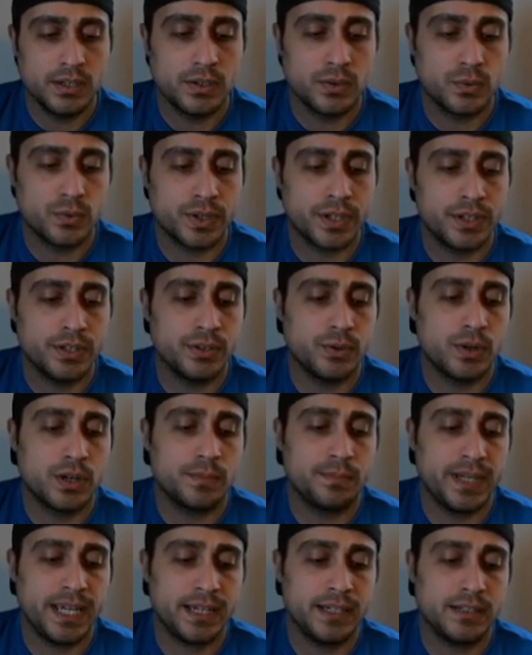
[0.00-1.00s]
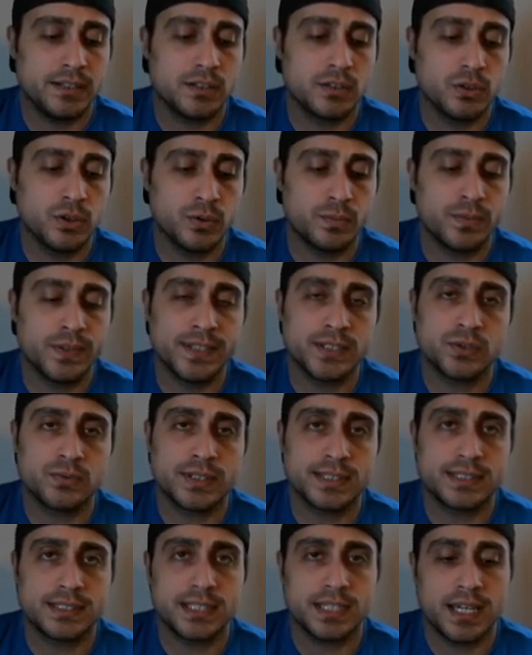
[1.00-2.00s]
We're gonna do our banded glute bridge
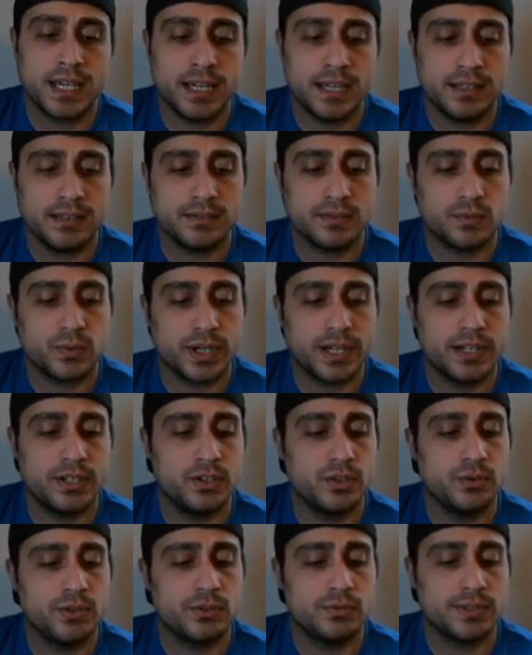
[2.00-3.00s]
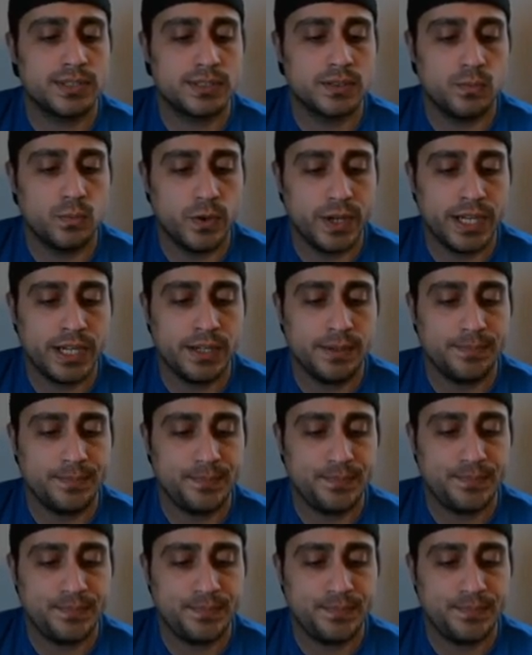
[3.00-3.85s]
once again. We're gonna do it with some weight.